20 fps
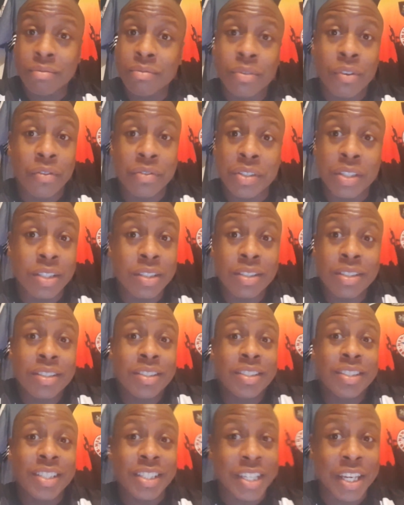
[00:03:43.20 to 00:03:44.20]
obviously
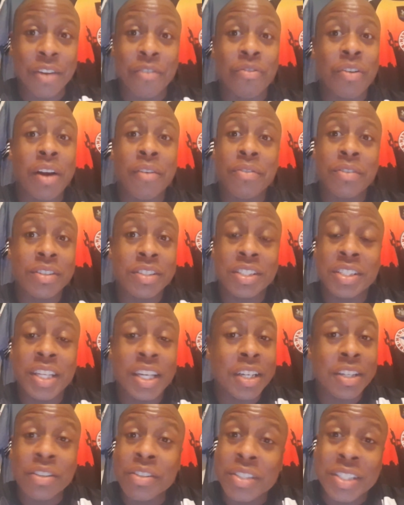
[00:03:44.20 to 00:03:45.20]
give Rafa a
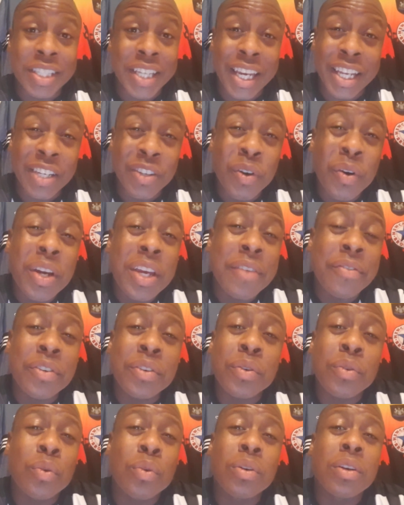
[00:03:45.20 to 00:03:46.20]
stick, because again, not
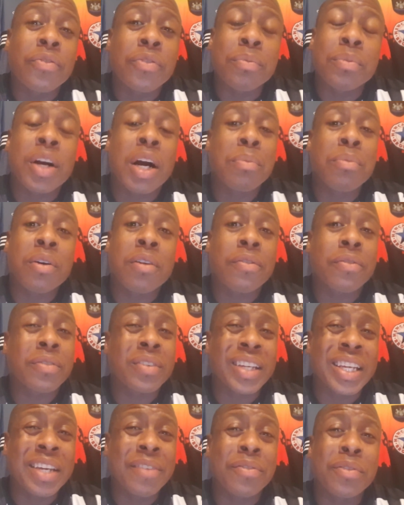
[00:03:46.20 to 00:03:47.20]
even all of them come off.
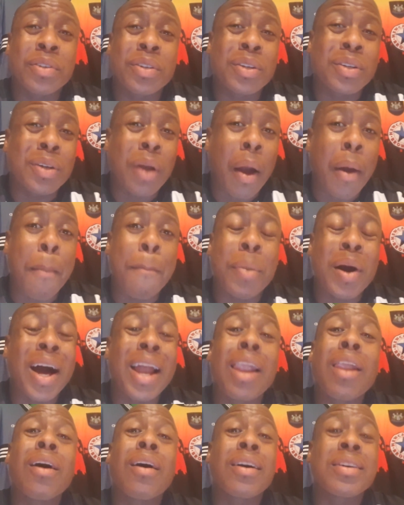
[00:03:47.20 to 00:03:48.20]
Even going by
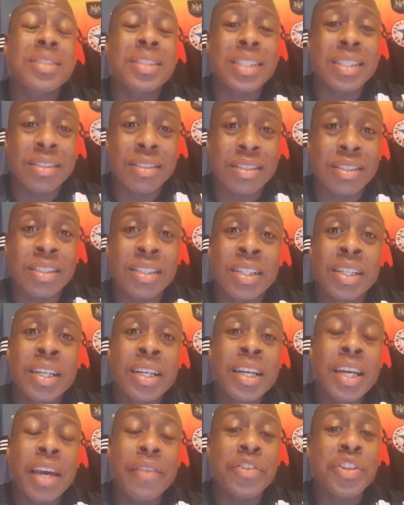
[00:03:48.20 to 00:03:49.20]
last season,
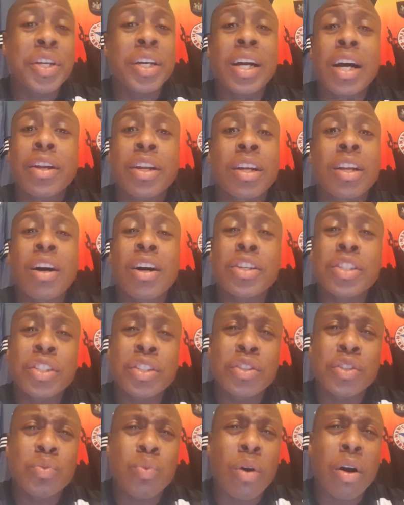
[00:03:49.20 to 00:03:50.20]
if you check out the
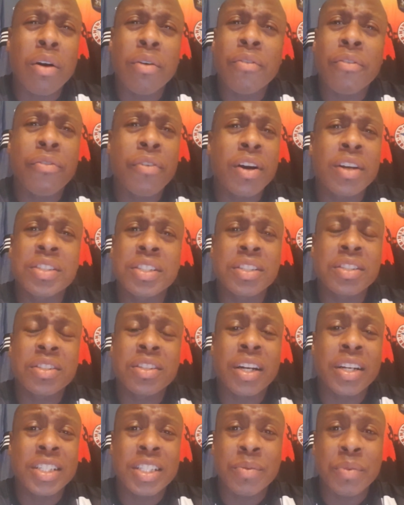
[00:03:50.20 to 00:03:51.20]
last 12, 13
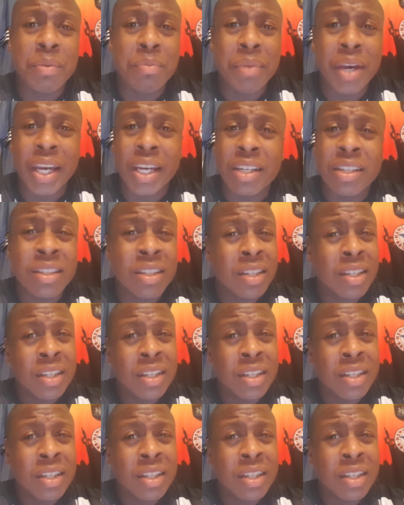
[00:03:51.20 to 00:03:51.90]
signings that we made,